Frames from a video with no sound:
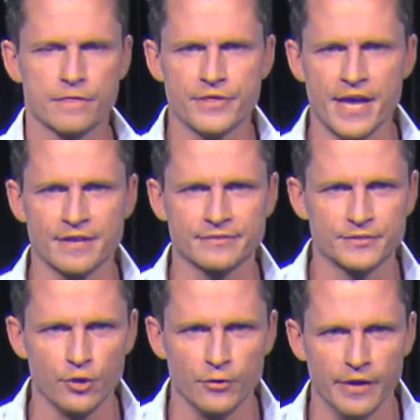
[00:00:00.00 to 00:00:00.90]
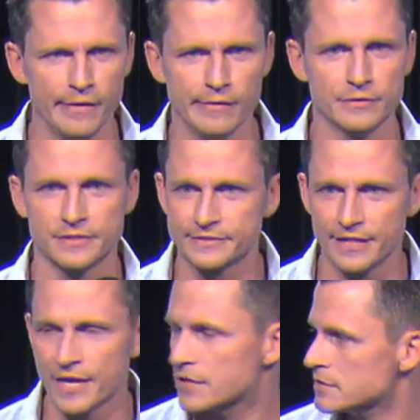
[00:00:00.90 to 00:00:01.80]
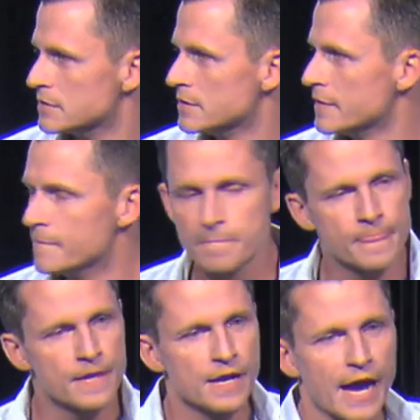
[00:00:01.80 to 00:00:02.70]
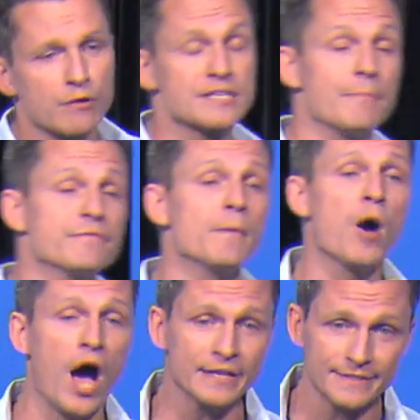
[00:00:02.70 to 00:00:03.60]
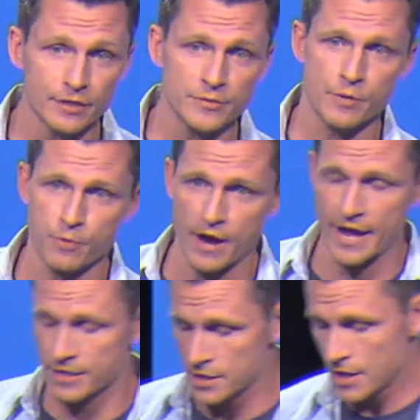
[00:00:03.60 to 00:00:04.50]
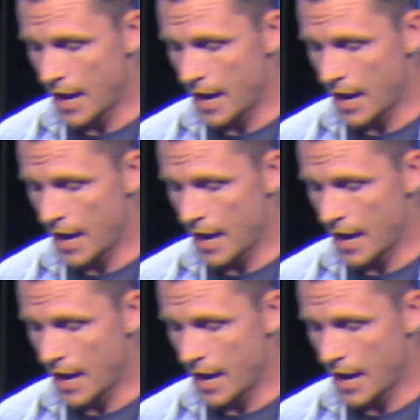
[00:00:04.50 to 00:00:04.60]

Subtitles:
Thanks, dude. I don't know what to say. I was up in Vermont. I don't mean to brag.